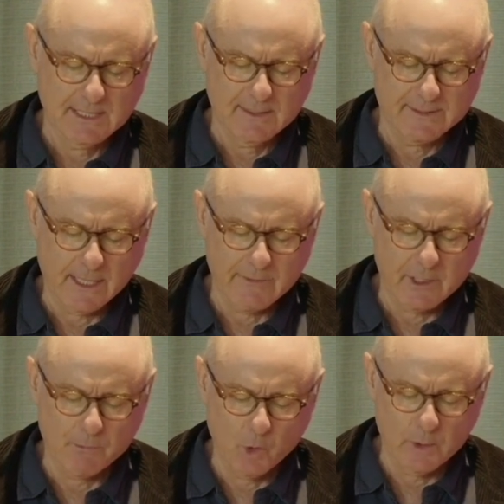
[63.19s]
than other
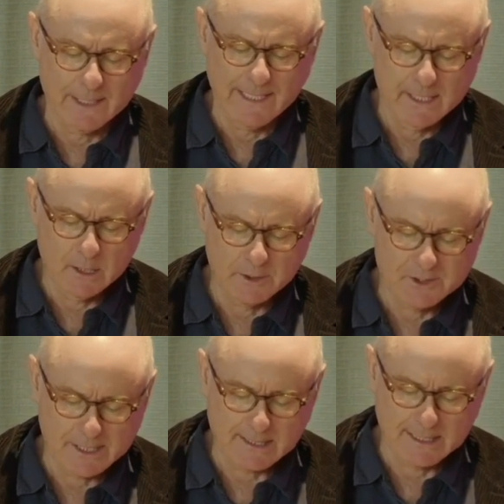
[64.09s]
more
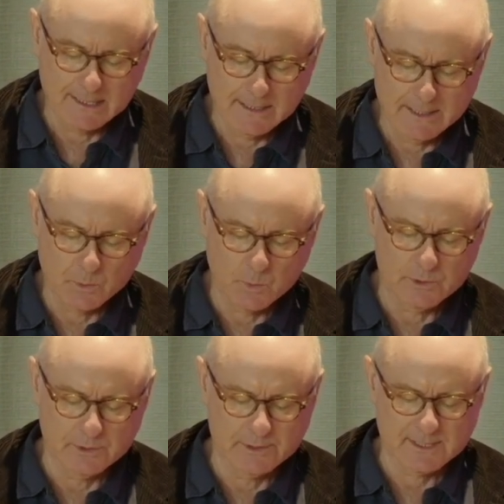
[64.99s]
ideologically laden
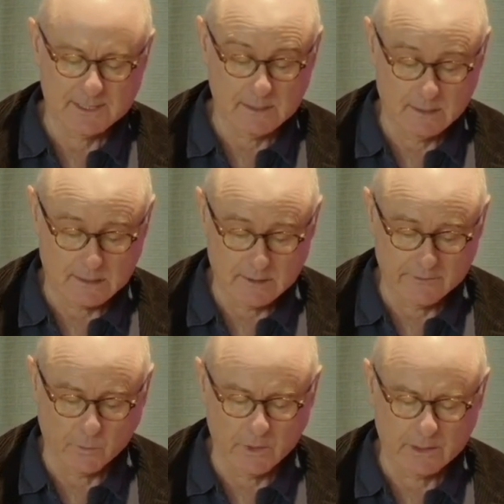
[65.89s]
words like
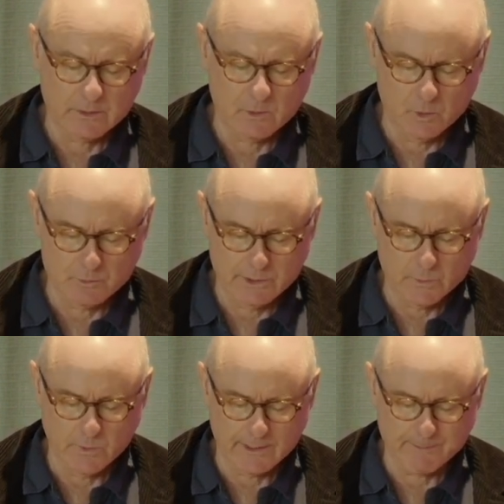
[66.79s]
left-wing or
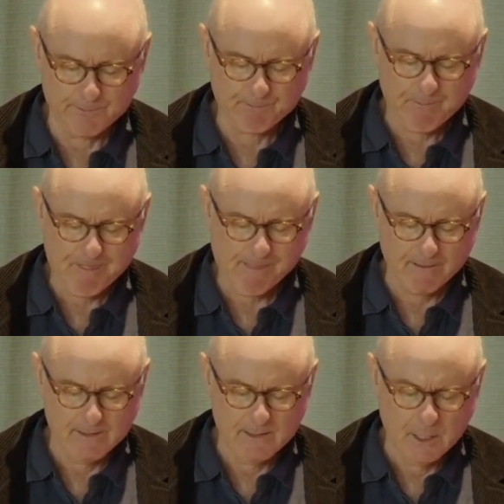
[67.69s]
right-wing.
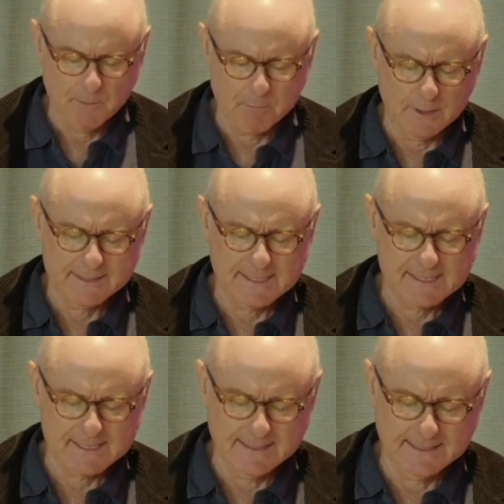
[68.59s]

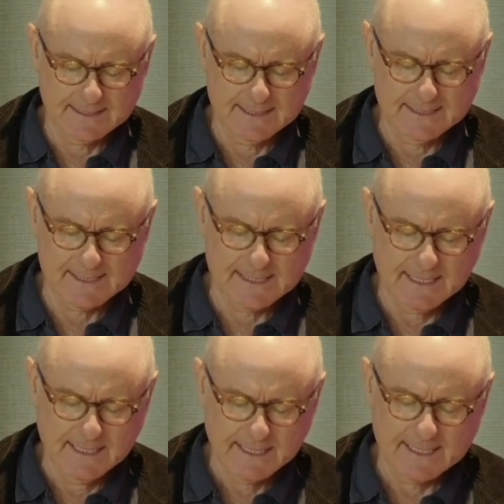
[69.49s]
Politics and ideas
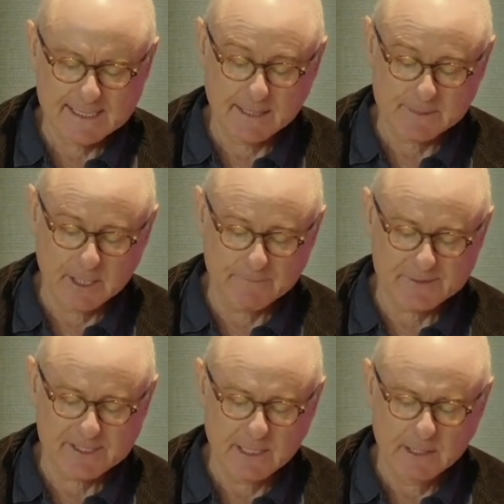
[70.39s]
can
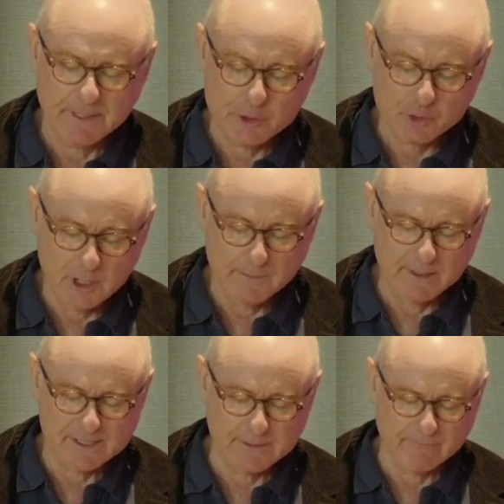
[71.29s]
sometimes be
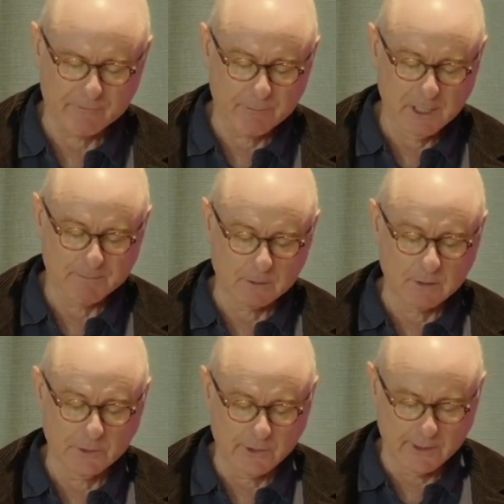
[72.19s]
tribalism for people
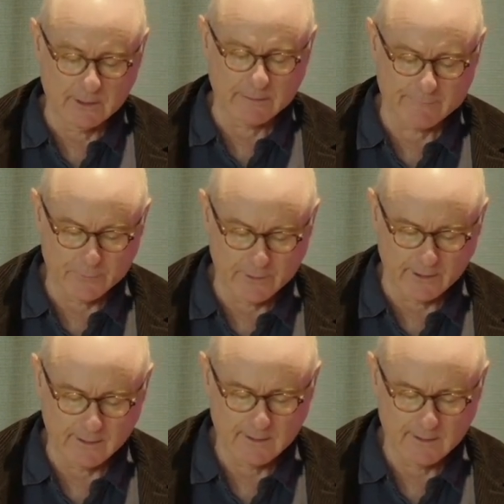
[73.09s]
who don't like footy,